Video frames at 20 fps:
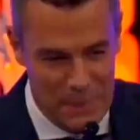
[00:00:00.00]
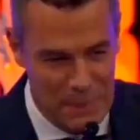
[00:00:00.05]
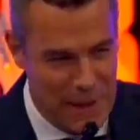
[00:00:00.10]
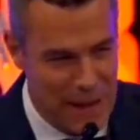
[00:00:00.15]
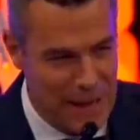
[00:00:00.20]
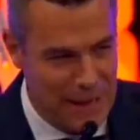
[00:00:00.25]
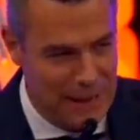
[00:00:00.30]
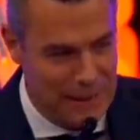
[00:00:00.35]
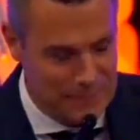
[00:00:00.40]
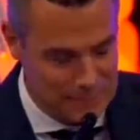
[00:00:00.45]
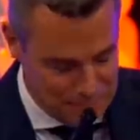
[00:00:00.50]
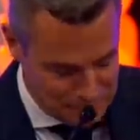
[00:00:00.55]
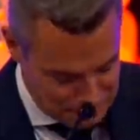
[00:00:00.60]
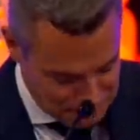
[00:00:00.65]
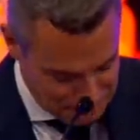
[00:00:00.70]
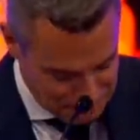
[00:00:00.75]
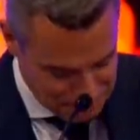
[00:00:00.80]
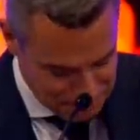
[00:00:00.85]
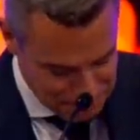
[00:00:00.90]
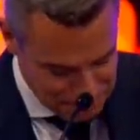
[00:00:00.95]
about it.
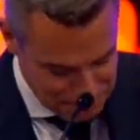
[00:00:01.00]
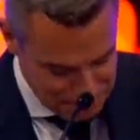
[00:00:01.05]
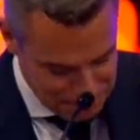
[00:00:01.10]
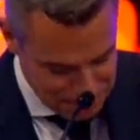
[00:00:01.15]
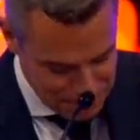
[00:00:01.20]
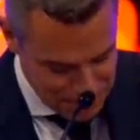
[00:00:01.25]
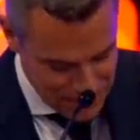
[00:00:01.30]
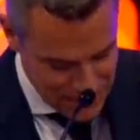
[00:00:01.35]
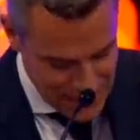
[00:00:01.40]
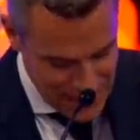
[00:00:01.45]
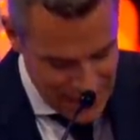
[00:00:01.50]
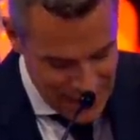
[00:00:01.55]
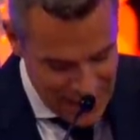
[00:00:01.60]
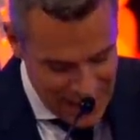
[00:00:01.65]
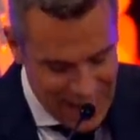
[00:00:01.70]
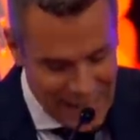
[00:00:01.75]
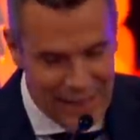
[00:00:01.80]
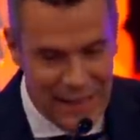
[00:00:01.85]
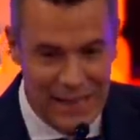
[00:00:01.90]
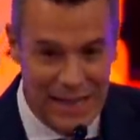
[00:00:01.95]

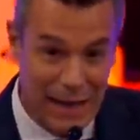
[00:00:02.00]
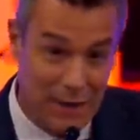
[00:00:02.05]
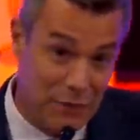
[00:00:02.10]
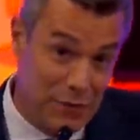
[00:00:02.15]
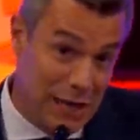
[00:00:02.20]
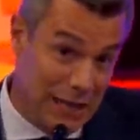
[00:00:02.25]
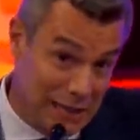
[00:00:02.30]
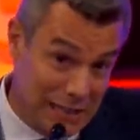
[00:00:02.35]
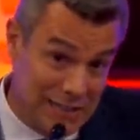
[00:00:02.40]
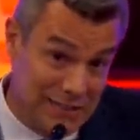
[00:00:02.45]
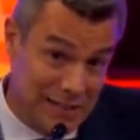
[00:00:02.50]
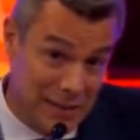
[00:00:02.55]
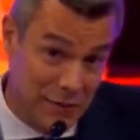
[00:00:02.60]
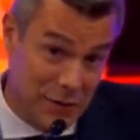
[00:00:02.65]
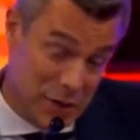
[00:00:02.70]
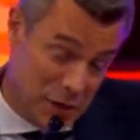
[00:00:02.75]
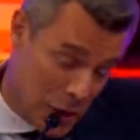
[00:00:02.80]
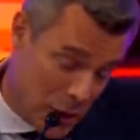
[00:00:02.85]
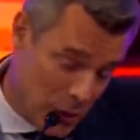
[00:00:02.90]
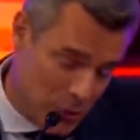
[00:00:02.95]
I think every, at least
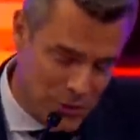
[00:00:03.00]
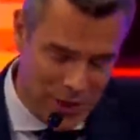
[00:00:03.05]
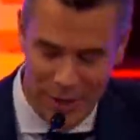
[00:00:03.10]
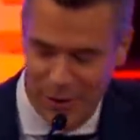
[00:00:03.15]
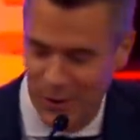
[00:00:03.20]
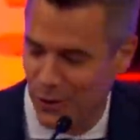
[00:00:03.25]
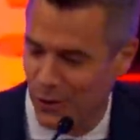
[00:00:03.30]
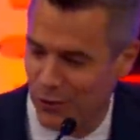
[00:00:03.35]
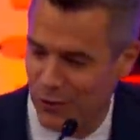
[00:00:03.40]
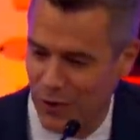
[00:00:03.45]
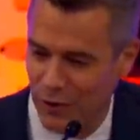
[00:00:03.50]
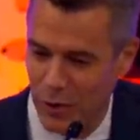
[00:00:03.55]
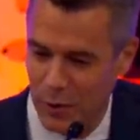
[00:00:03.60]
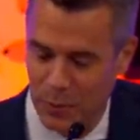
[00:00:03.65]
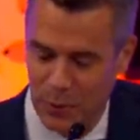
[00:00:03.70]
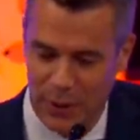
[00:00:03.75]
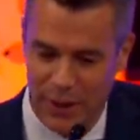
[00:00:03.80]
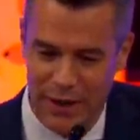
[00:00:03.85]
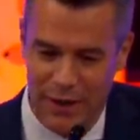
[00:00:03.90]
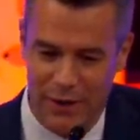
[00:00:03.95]
every coach, I don't know if every
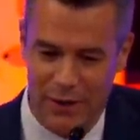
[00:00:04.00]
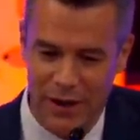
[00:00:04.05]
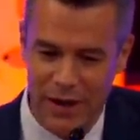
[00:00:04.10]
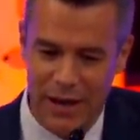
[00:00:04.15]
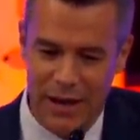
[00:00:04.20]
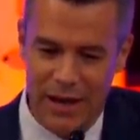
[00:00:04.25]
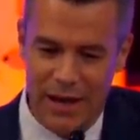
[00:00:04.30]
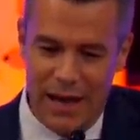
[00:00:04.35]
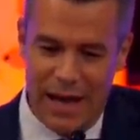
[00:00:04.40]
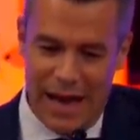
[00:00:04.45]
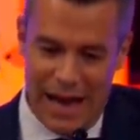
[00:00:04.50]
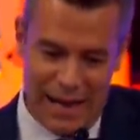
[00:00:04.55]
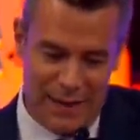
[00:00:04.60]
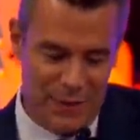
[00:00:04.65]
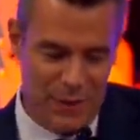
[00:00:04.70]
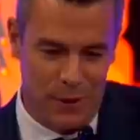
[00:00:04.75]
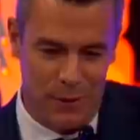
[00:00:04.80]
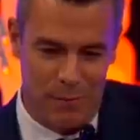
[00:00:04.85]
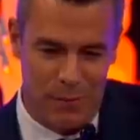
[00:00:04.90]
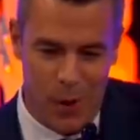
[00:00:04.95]
player, had
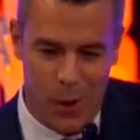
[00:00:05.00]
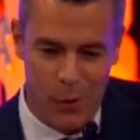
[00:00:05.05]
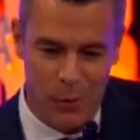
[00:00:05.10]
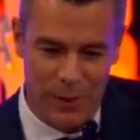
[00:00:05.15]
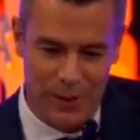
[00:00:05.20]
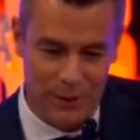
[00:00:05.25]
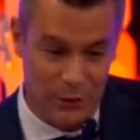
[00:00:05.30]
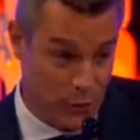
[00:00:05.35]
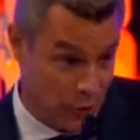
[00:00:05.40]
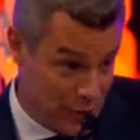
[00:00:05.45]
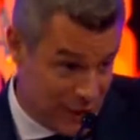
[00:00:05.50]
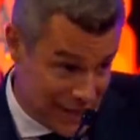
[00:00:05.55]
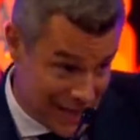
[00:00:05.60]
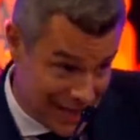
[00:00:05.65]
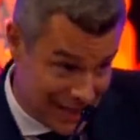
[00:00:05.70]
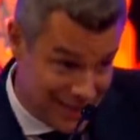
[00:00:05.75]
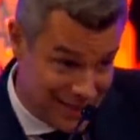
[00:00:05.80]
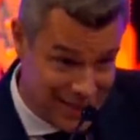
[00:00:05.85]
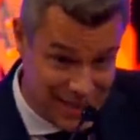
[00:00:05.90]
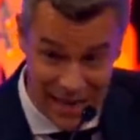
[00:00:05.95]
their moment during the
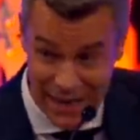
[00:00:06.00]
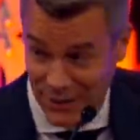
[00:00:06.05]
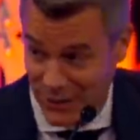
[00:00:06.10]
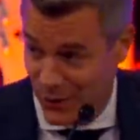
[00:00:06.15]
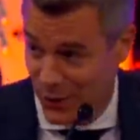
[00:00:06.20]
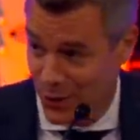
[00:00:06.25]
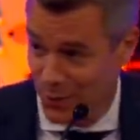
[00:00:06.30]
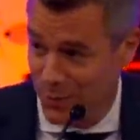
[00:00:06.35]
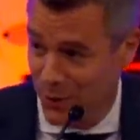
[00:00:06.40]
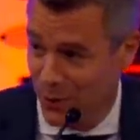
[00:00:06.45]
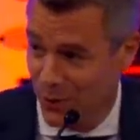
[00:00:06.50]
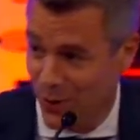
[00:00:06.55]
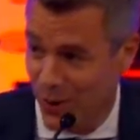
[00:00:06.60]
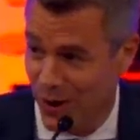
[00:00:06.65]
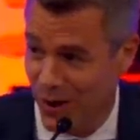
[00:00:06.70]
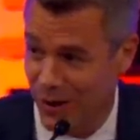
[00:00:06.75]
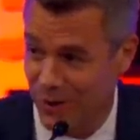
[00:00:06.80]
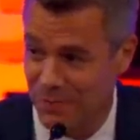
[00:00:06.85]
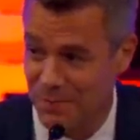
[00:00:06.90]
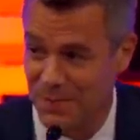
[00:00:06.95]
NCAA tournament
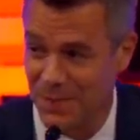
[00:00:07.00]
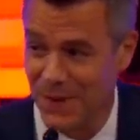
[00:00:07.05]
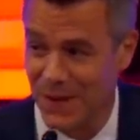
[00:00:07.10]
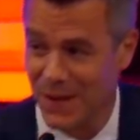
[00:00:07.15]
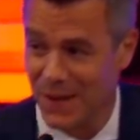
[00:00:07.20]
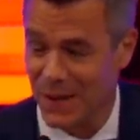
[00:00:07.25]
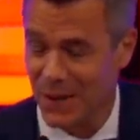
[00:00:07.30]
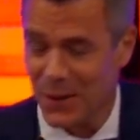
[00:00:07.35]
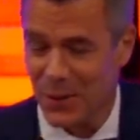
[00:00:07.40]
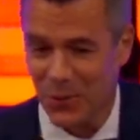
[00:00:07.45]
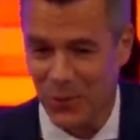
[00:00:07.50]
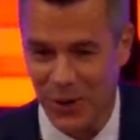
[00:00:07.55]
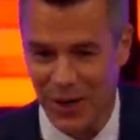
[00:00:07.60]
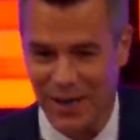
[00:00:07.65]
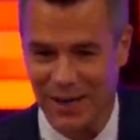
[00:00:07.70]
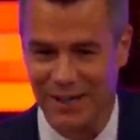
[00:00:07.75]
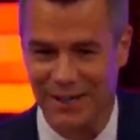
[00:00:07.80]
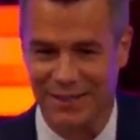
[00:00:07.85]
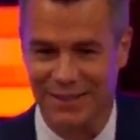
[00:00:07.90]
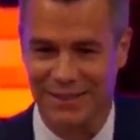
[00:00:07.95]
run
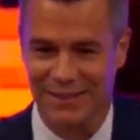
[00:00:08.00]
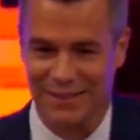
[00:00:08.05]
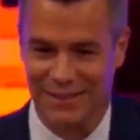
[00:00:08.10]
when